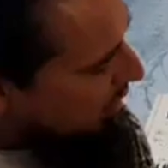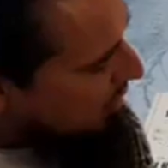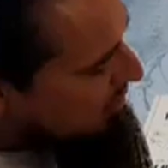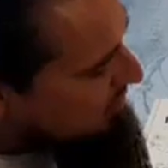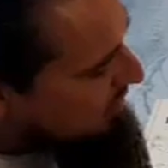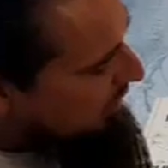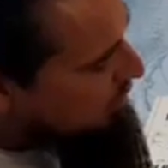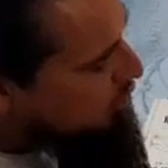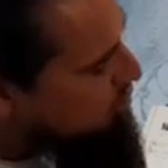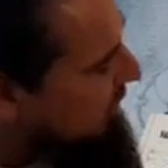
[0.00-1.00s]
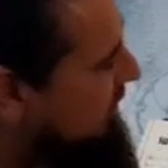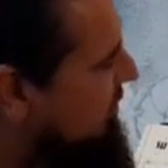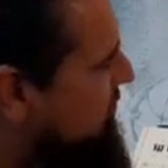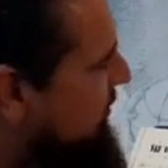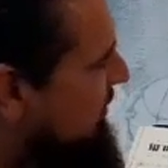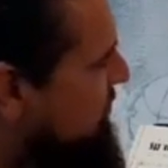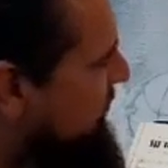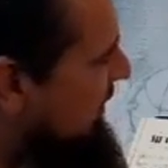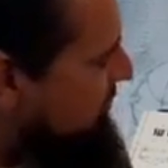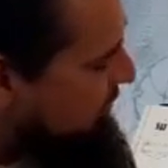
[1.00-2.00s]
second string, first
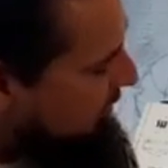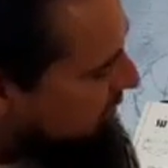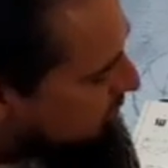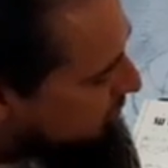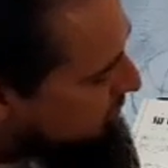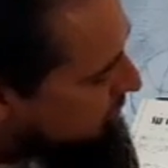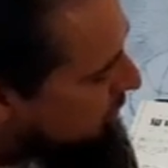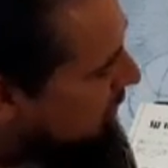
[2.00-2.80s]
fret. Finger 2,